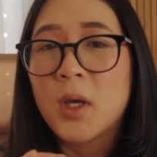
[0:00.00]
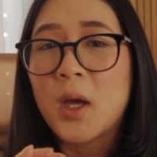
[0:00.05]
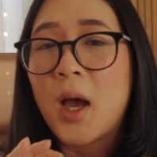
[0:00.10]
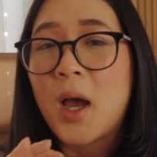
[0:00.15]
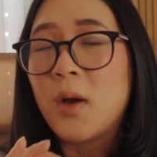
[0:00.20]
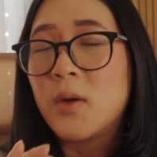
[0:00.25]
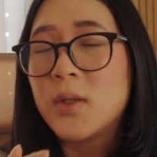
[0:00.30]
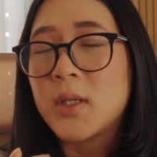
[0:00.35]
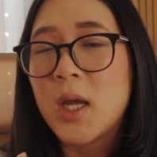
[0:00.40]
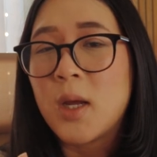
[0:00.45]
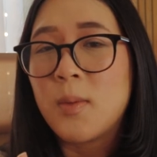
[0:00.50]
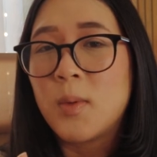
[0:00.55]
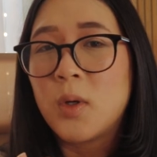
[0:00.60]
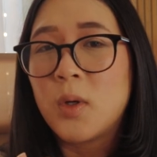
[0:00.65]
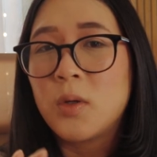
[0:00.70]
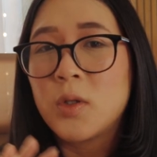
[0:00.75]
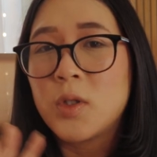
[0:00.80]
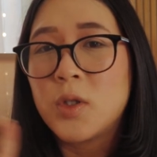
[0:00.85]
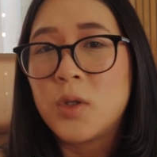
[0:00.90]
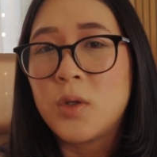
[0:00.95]
I was
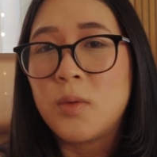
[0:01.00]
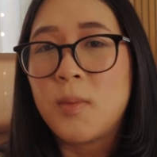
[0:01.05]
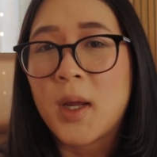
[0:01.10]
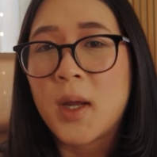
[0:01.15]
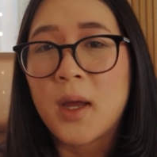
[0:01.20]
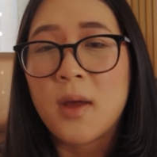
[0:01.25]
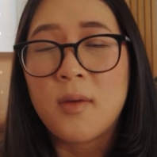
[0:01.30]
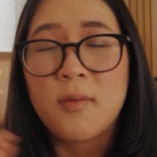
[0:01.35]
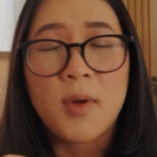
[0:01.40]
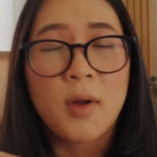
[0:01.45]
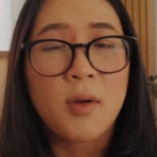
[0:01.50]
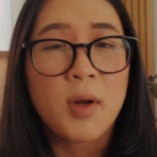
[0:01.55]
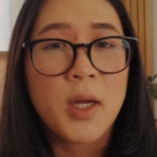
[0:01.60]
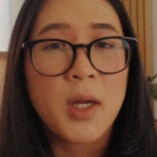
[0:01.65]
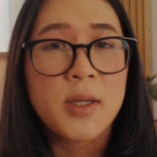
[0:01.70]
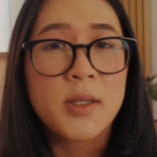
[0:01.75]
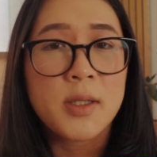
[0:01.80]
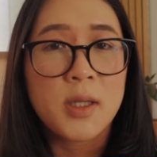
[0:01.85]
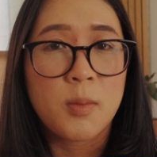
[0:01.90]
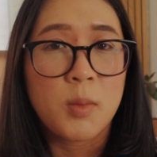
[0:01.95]
able to make it very
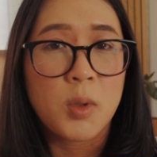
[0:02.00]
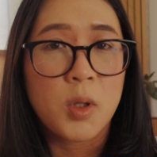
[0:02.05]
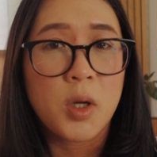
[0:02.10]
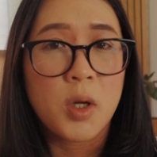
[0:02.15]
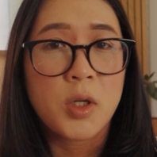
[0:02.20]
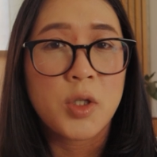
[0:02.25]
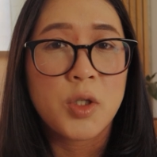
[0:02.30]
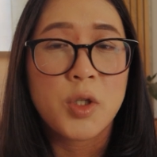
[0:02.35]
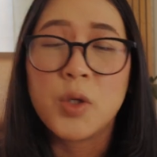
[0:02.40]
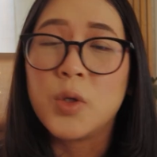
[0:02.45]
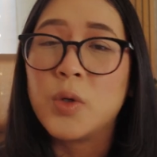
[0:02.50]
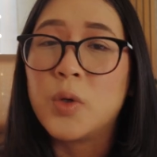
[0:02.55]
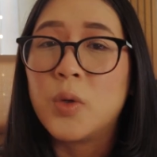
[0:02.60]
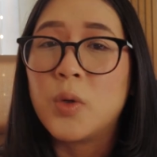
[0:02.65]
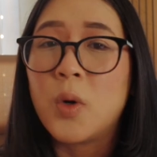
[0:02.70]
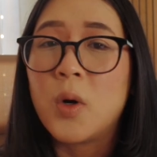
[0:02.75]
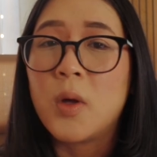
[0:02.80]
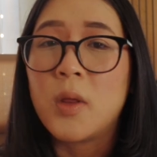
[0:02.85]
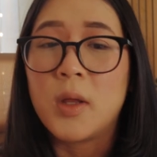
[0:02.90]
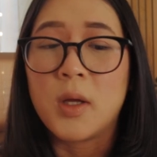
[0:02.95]
similar
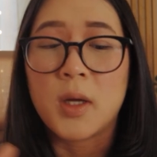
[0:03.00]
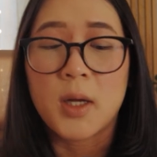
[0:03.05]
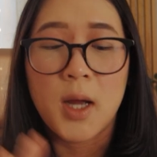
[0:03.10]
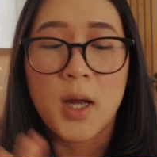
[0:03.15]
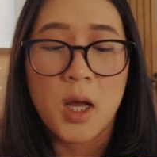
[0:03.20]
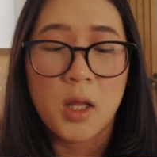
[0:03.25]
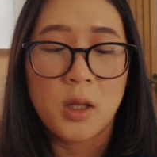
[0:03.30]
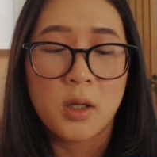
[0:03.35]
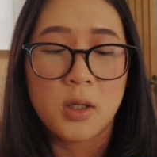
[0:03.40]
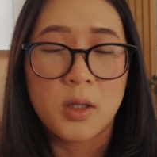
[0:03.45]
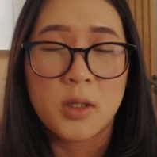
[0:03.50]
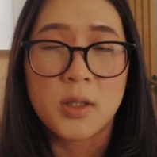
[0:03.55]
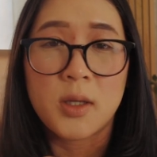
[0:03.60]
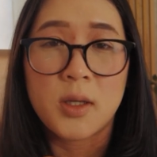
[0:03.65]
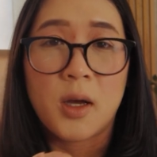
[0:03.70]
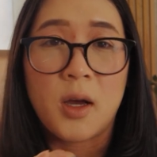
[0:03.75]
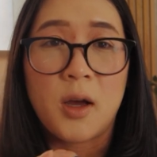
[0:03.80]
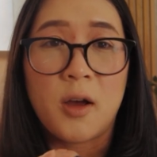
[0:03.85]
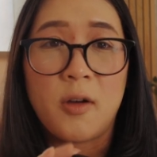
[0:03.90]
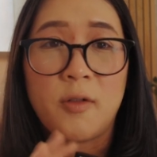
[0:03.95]
to the colors
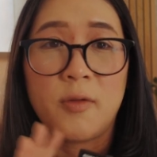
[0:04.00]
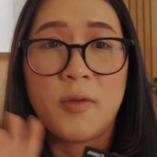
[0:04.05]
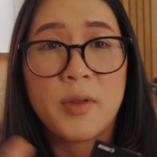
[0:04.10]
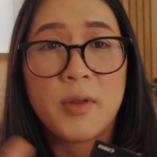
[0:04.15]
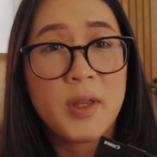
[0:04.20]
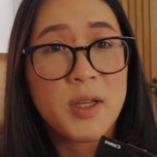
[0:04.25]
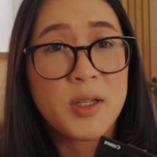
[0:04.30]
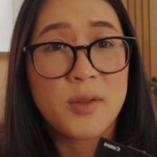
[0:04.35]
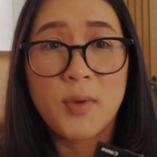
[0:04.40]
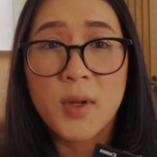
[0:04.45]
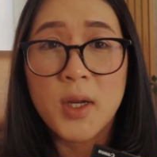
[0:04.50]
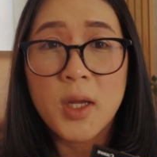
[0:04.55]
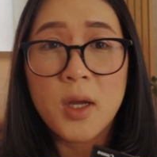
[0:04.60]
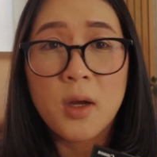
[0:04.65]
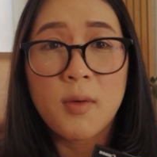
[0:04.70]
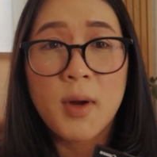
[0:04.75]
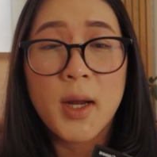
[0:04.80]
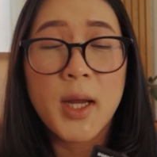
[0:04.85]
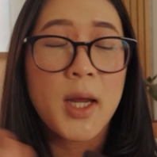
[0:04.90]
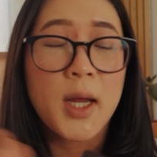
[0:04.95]
of this video
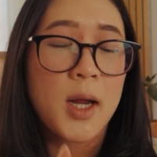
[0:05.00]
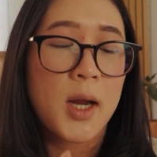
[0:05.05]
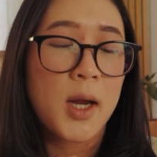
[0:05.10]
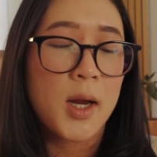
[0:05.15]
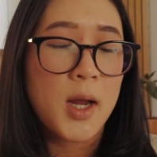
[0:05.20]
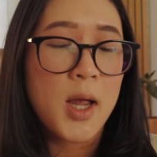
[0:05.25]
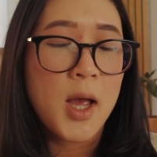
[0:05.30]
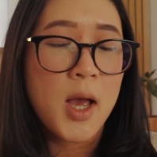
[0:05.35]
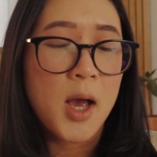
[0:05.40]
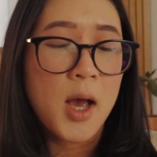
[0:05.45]
right here